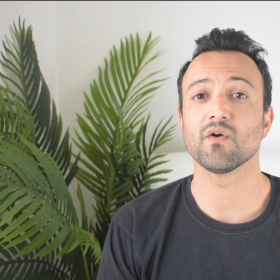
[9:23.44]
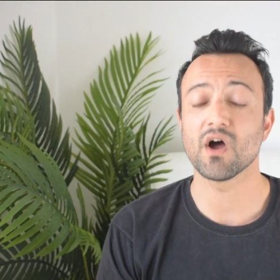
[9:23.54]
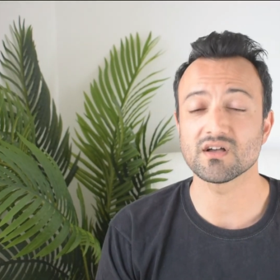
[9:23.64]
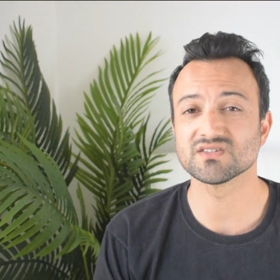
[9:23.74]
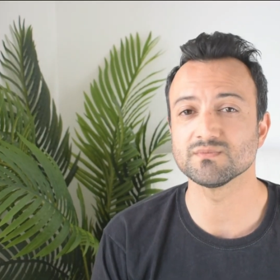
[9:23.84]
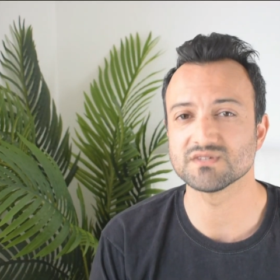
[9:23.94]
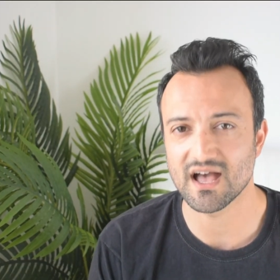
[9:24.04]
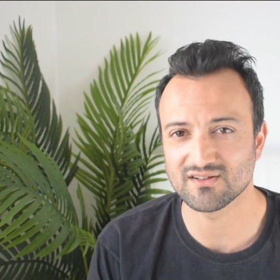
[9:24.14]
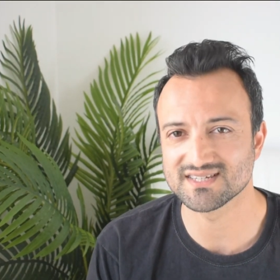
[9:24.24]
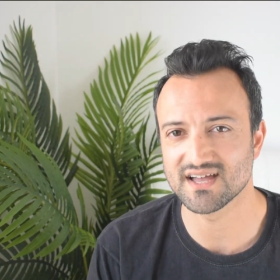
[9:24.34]
are some
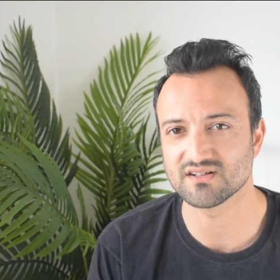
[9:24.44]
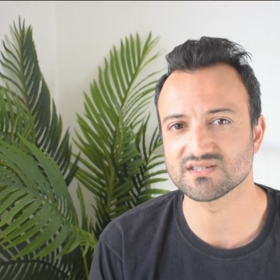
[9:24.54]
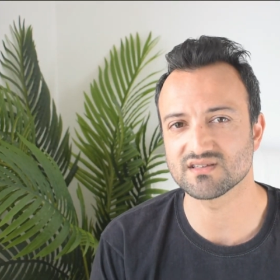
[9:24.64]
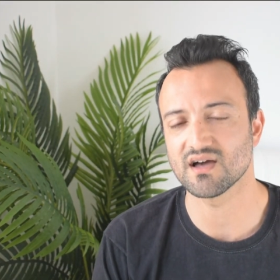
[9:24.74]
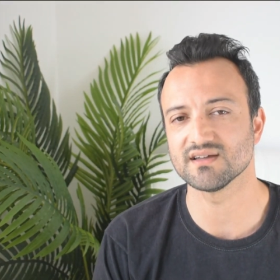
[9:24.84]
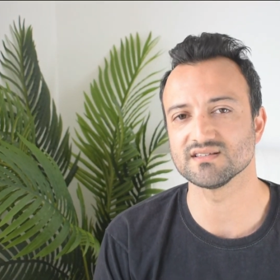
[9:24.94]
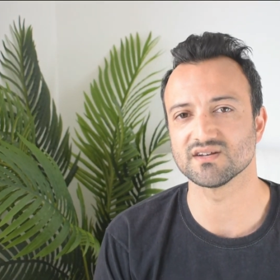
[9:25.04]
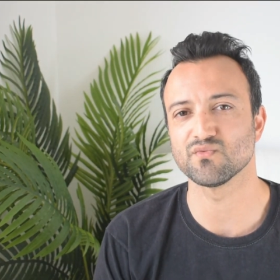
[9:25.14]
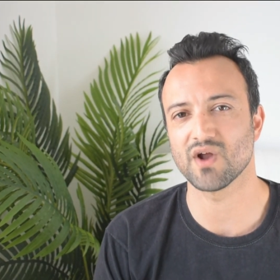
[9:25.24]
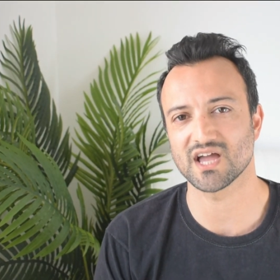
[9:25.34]
telltale signs that
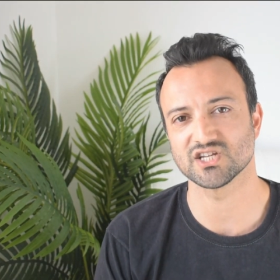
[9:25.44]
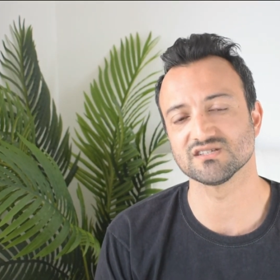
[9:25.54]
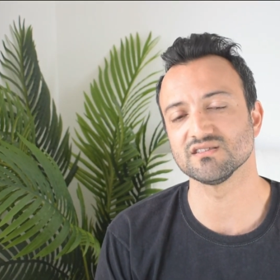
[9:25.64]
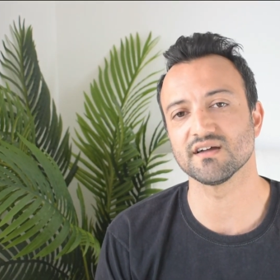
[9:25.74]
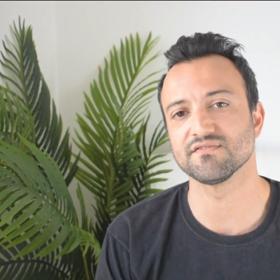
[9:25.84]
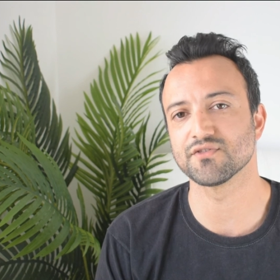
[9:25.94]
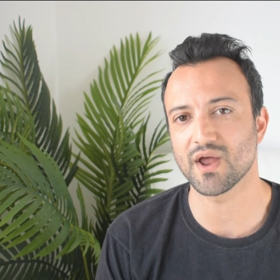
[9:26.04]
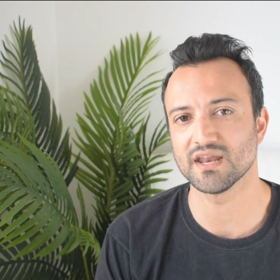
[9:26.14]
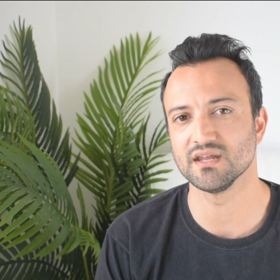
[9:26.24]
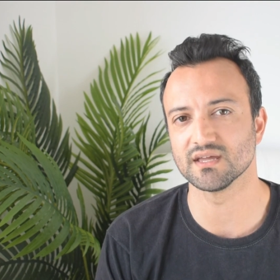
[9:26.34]
a rash is
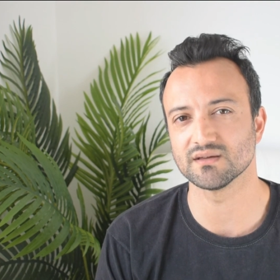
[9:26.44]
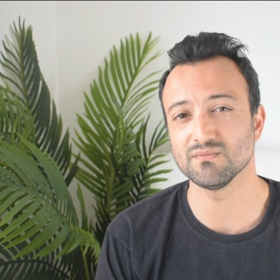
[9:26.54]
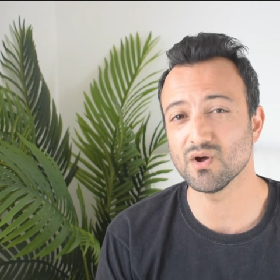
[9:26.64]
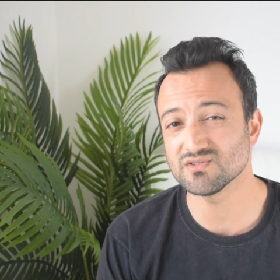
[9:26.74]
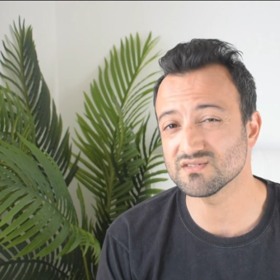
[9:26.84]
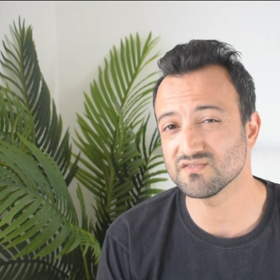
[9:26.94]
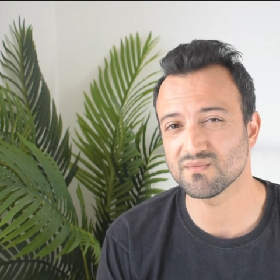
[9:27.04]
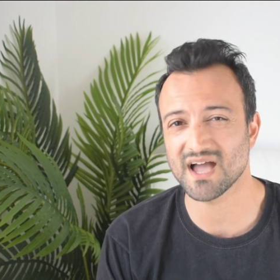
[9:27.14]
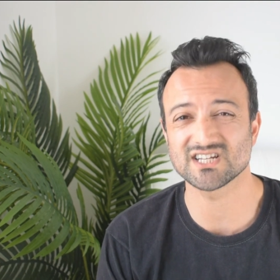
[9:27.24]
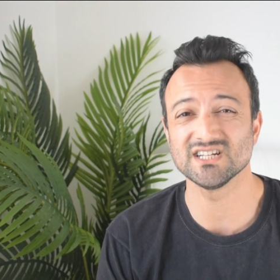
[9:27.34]
life-threatening, and most of them
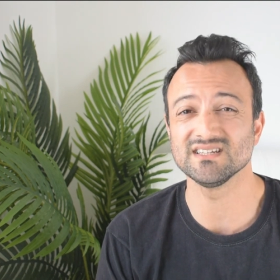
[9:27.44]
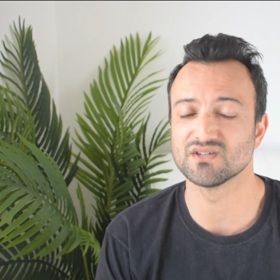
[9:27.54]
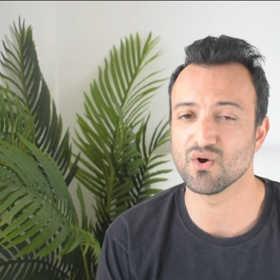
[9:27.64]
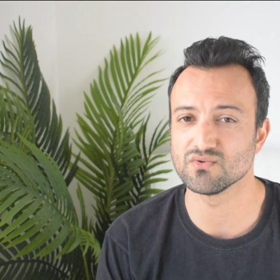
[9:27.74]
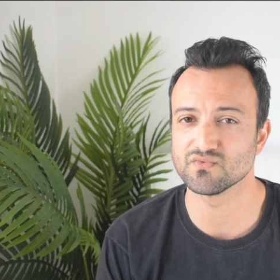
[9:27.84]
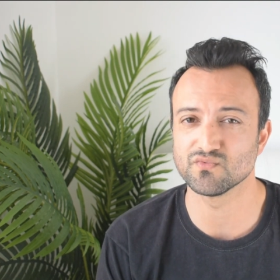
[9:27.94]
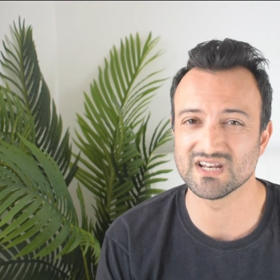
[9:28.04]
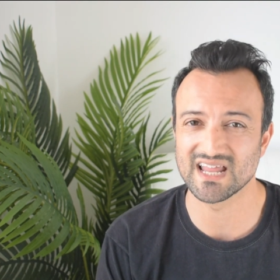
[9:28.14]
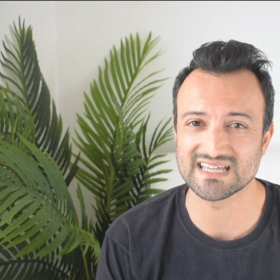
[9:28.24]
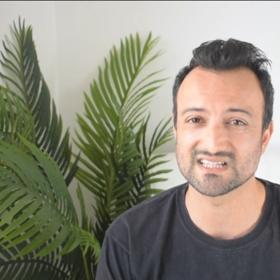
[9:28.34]
actually don't
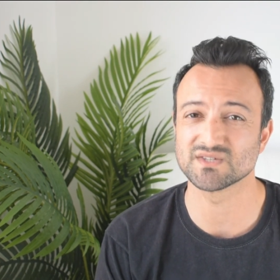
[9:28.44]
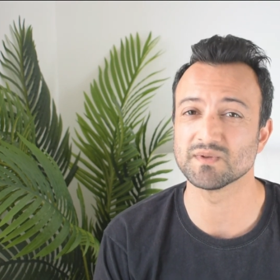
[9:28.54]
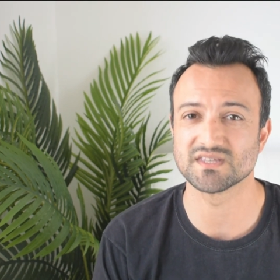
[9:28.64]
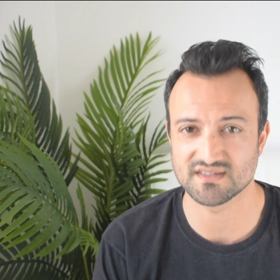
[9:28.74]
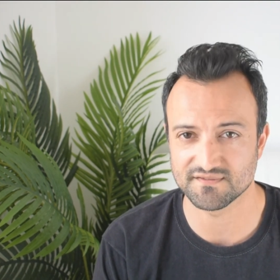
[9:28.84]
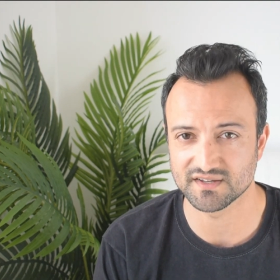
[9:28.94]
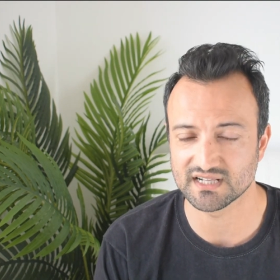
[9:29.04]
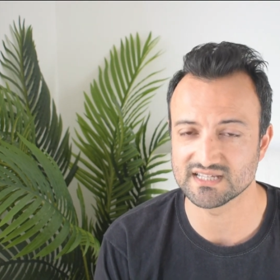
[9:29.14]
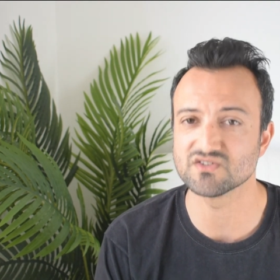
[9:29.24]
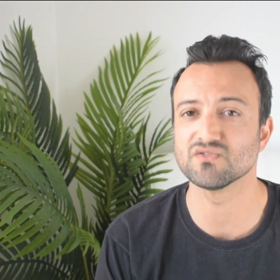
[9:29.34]
relate
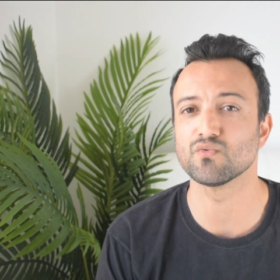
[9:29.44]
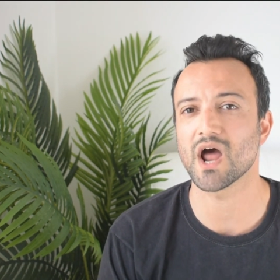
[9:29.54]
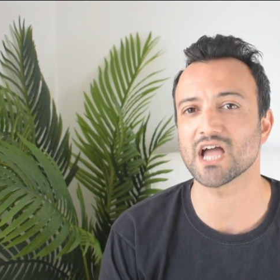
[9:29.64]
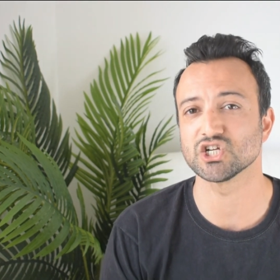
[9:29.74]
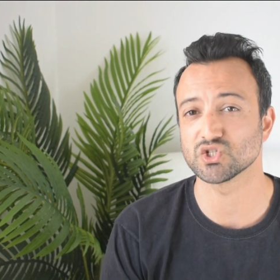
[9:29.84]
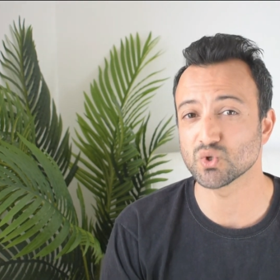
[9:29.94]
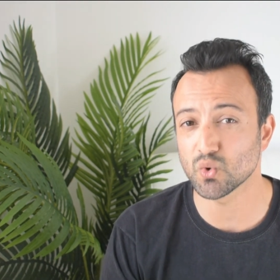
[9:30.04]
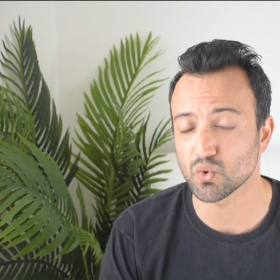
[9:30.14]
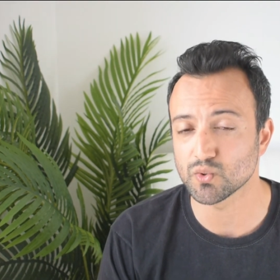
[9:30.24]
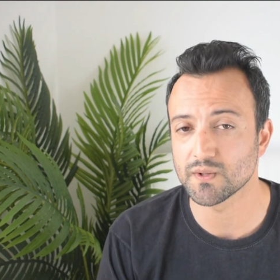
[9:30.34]
specifically to the rash at
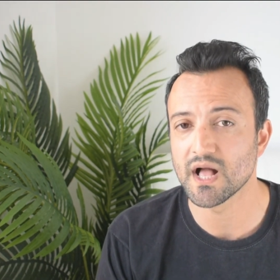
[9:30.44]
all.